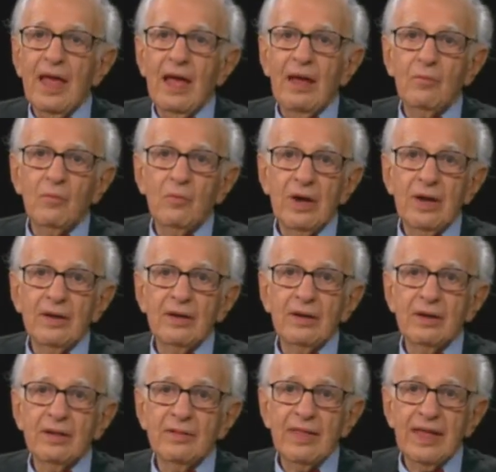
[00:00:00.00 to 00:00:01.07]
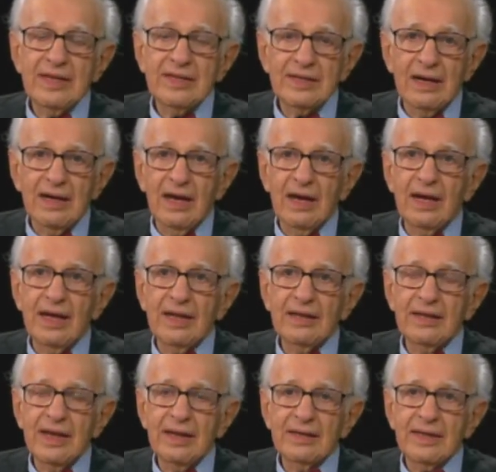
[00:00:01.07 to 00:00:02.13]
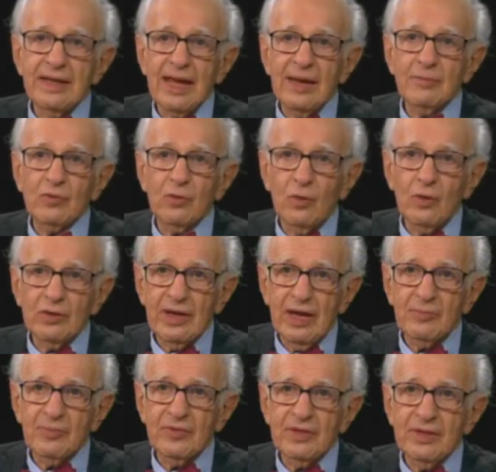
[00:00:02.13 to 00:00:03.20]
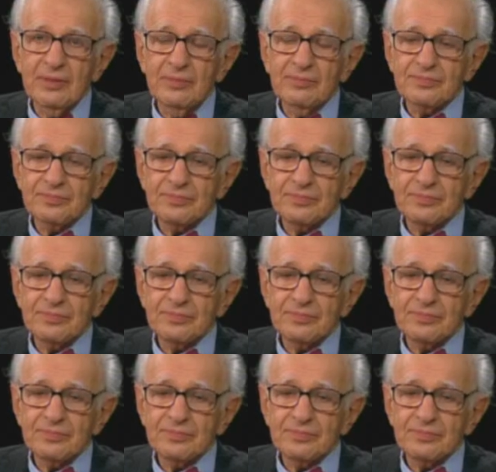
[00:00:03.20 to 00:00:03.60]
And when they died and came to autopsy,